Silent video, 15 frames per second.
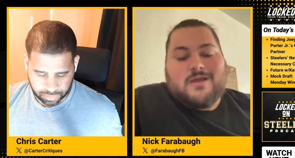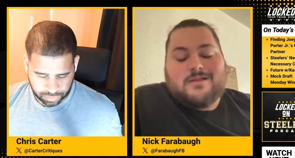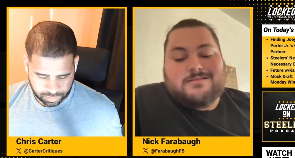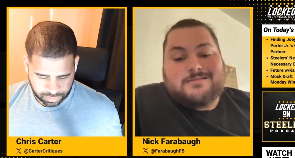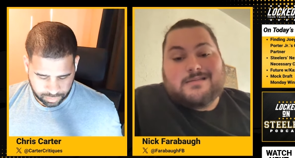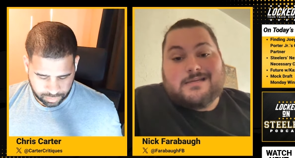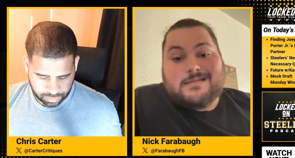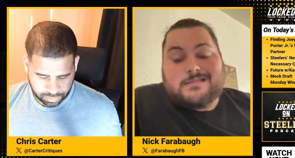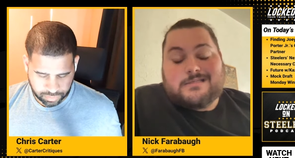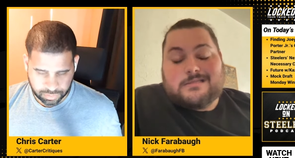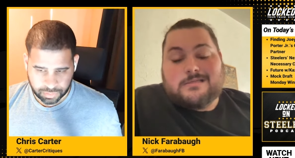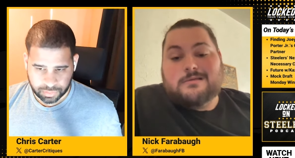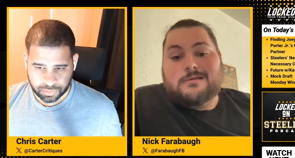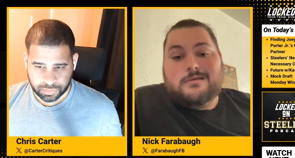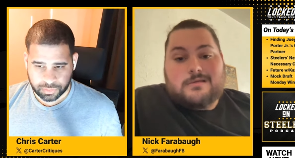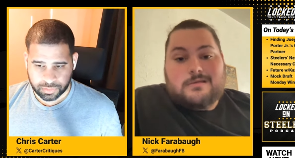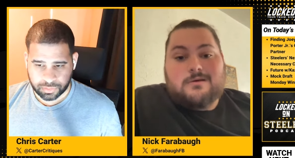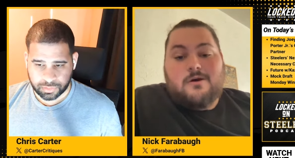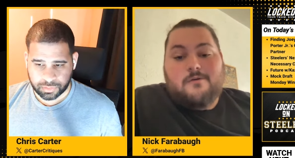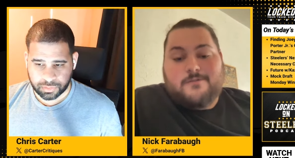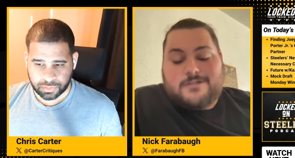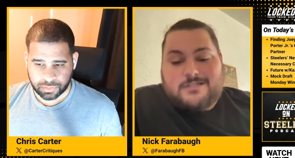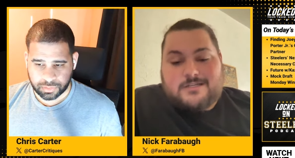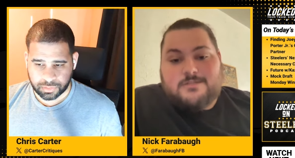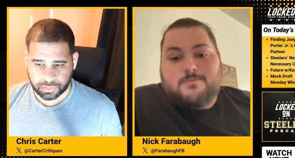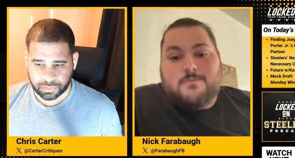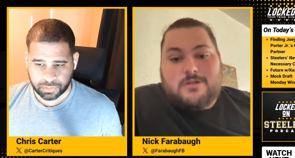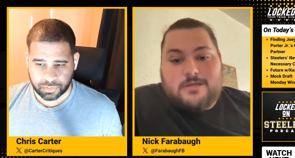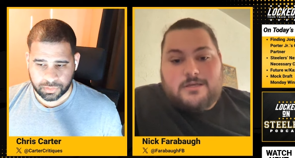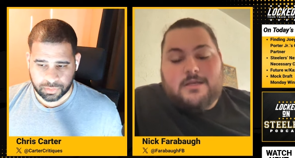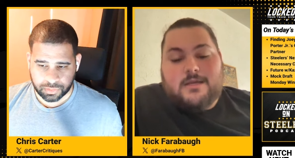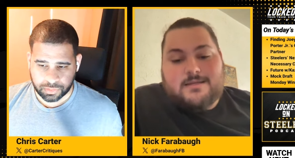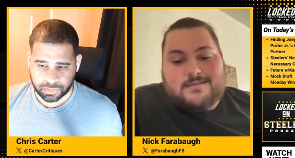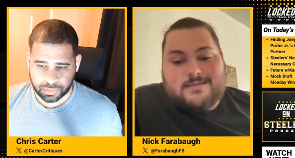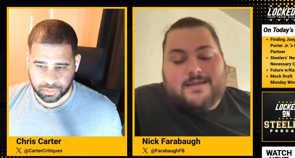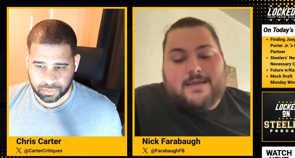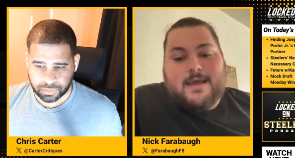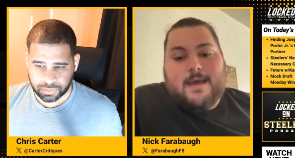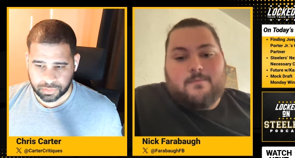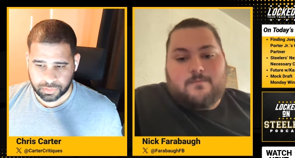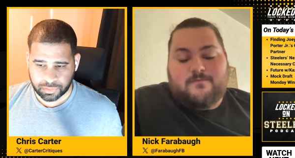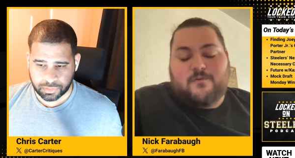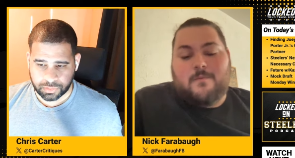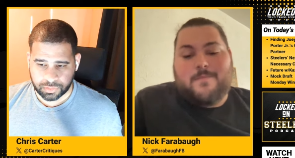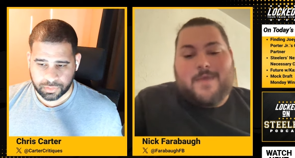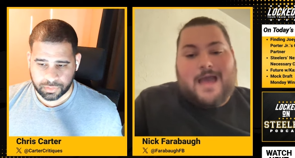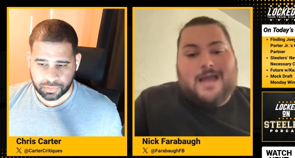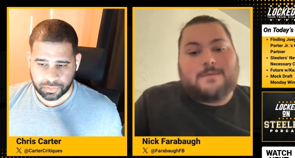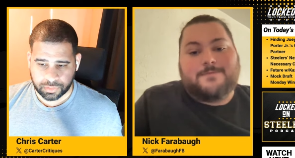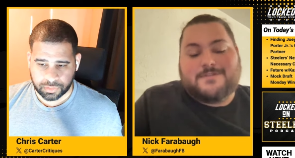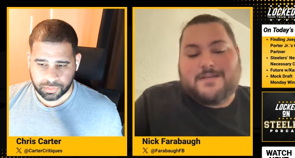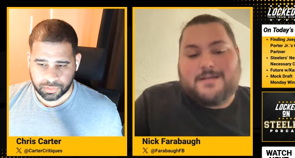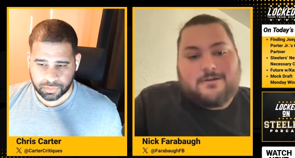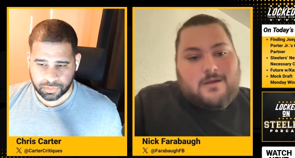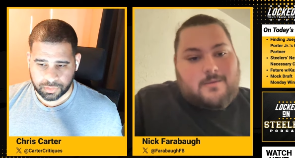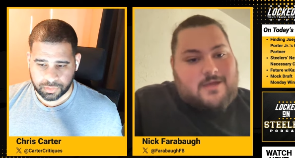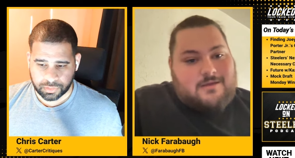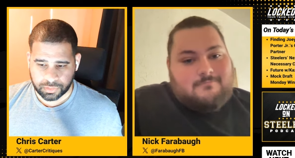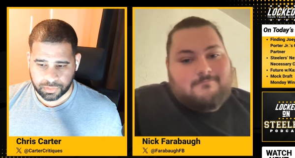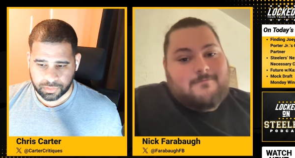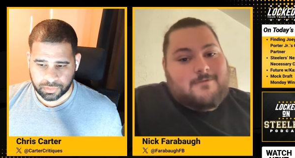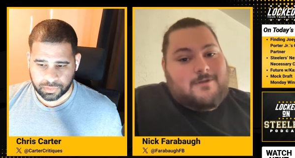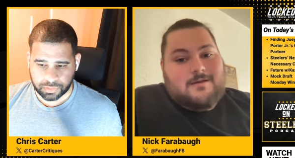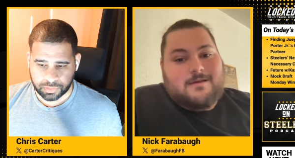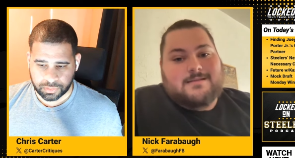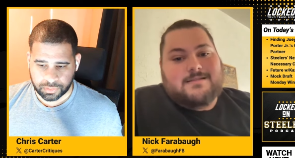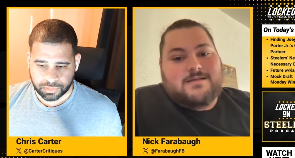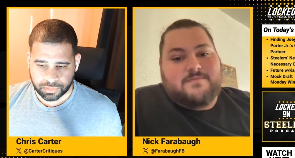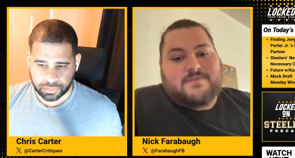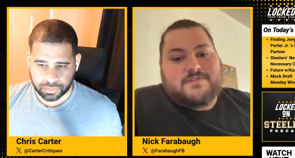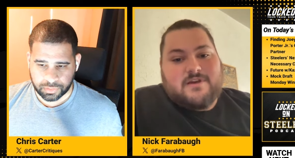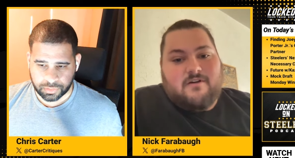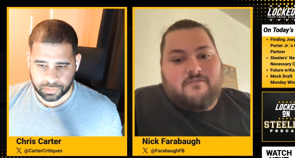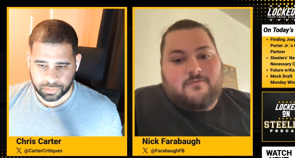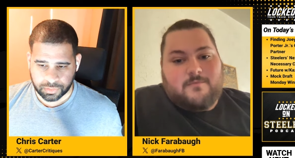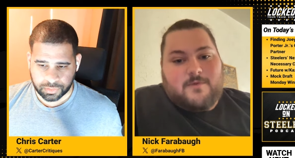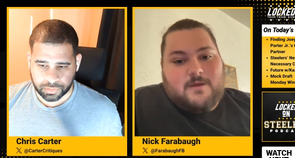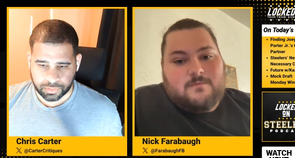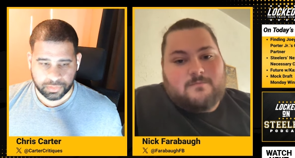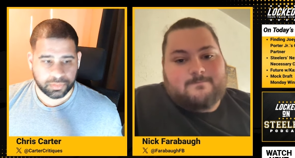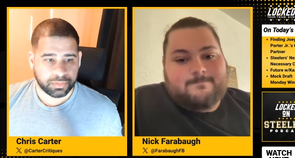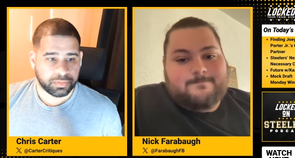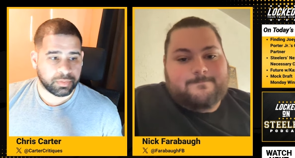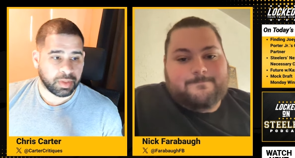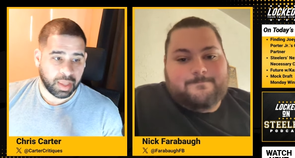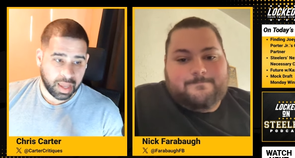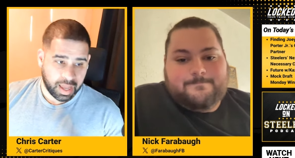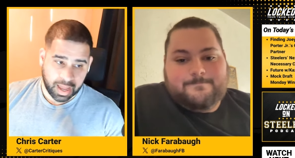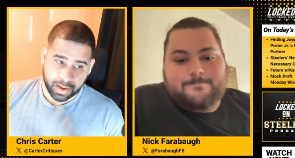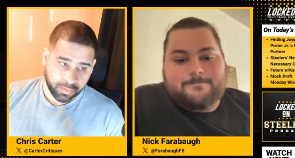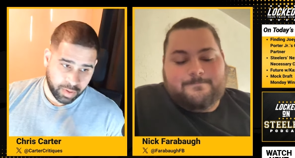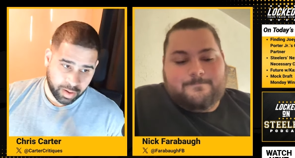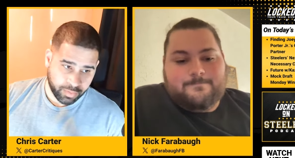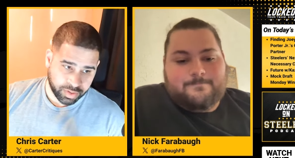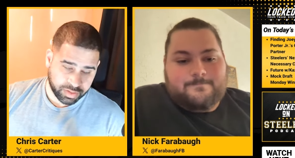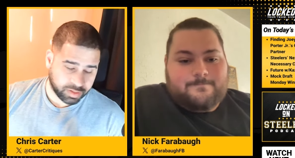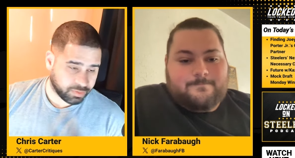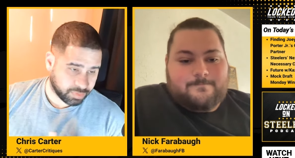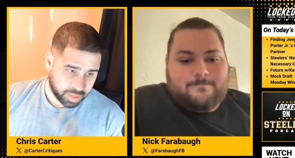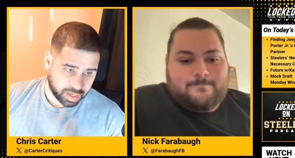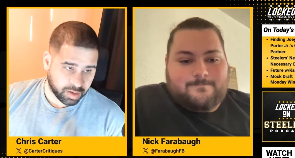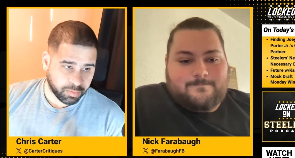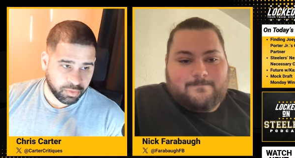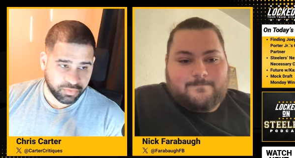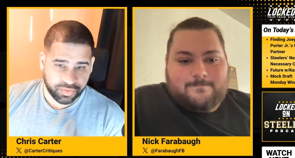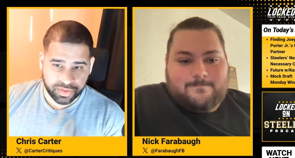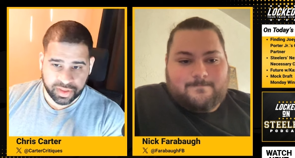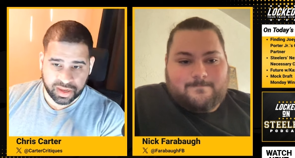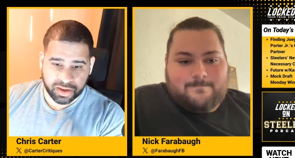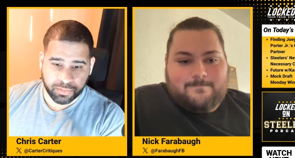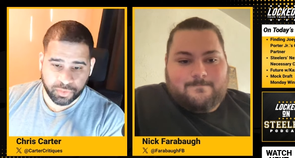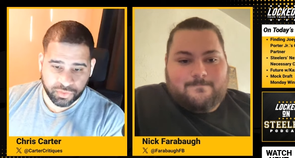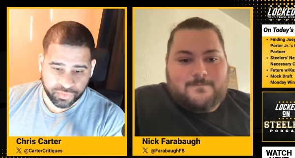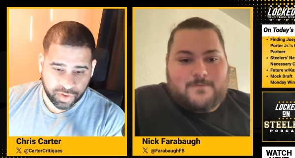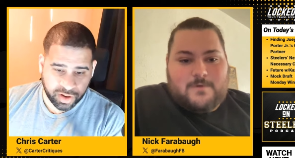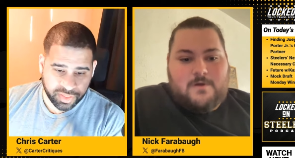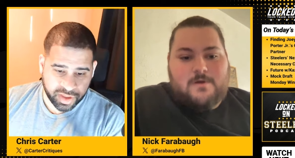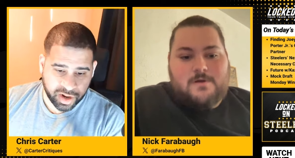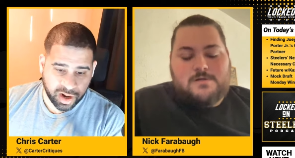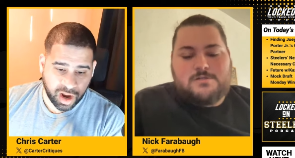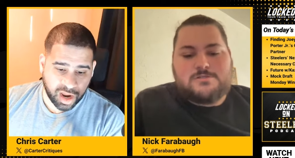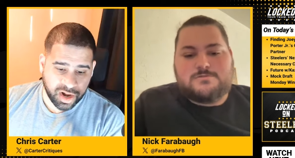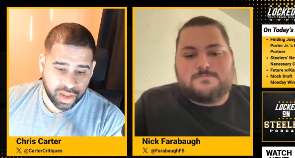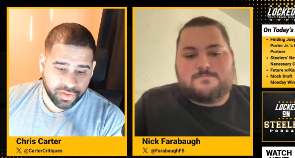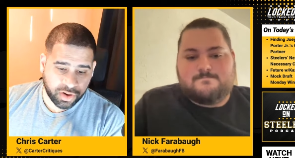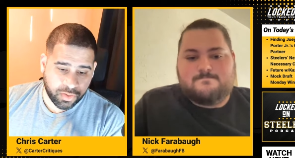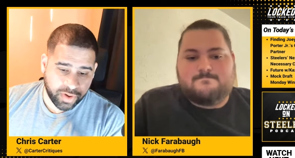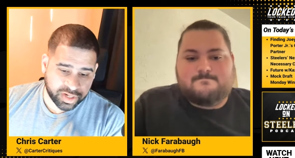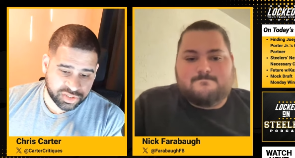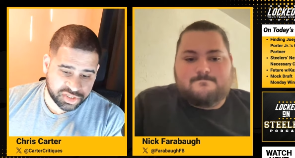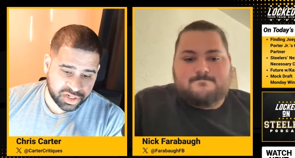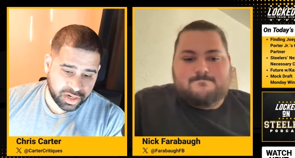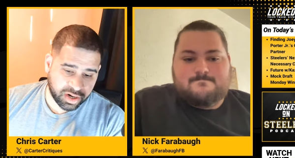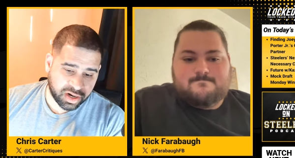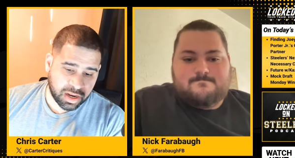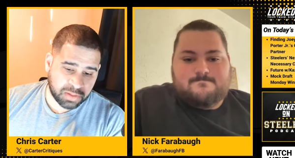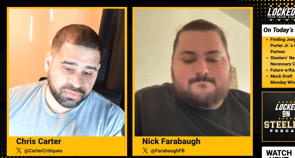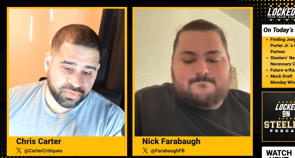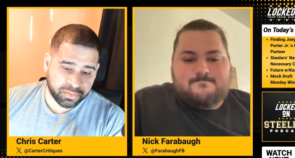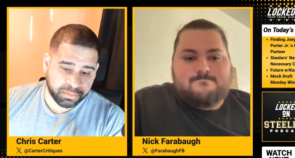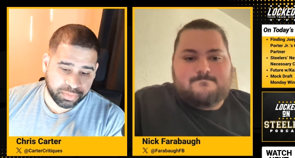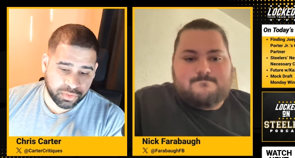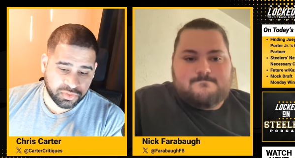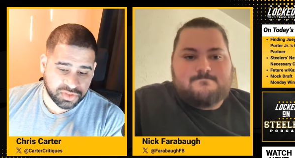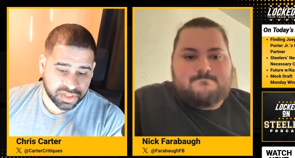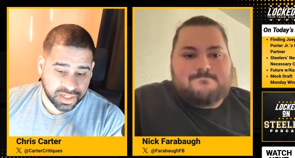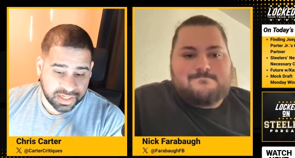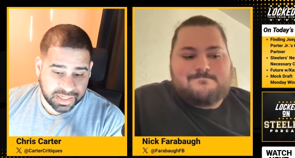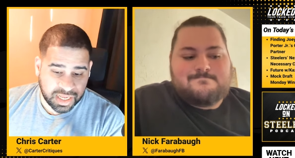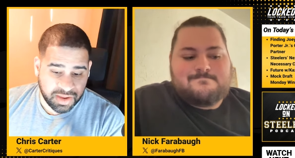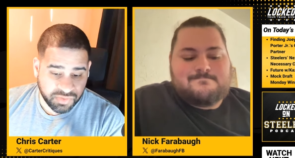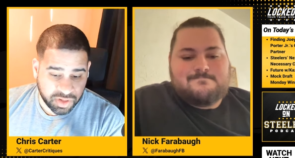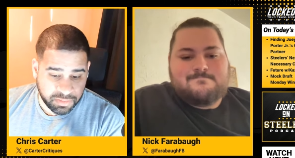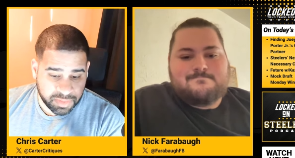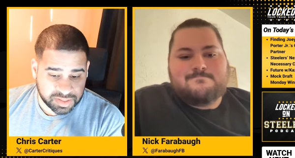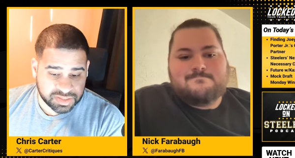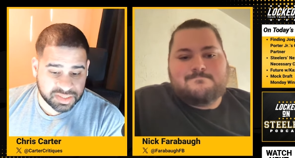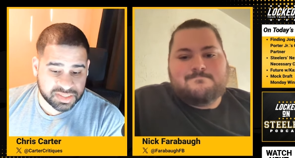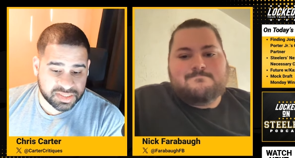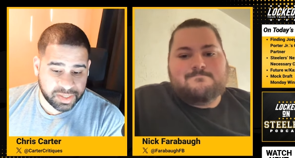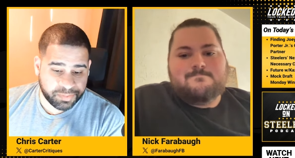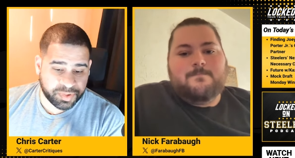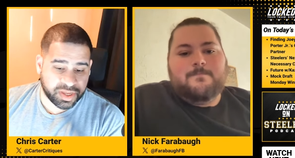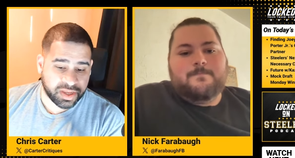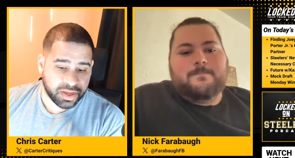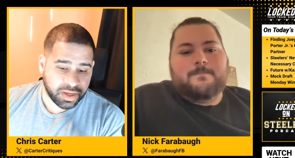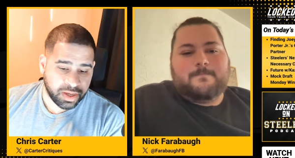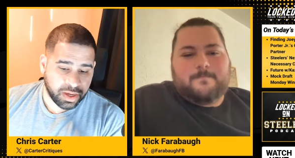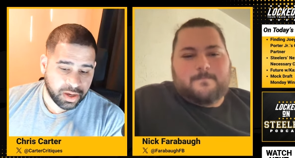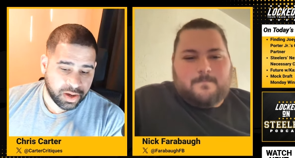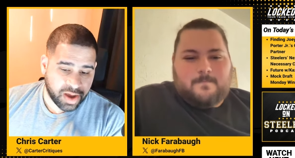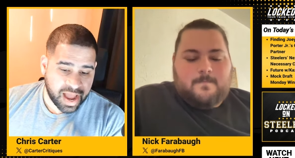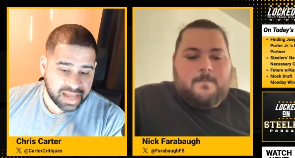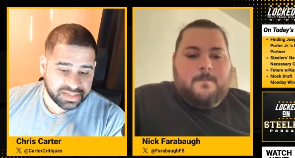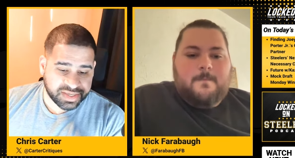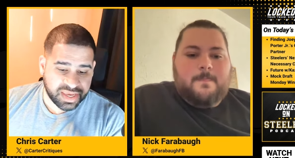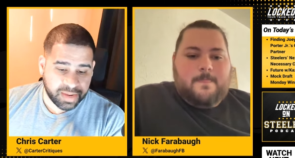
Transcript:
Speaker 1: six over six million against the cap for a backup center. I mean, tough sell for me.
Speaker 2: I'm right with you. They can move. They can move on there. Another question here comes from Bruce in Cleveland, Mississippi, asking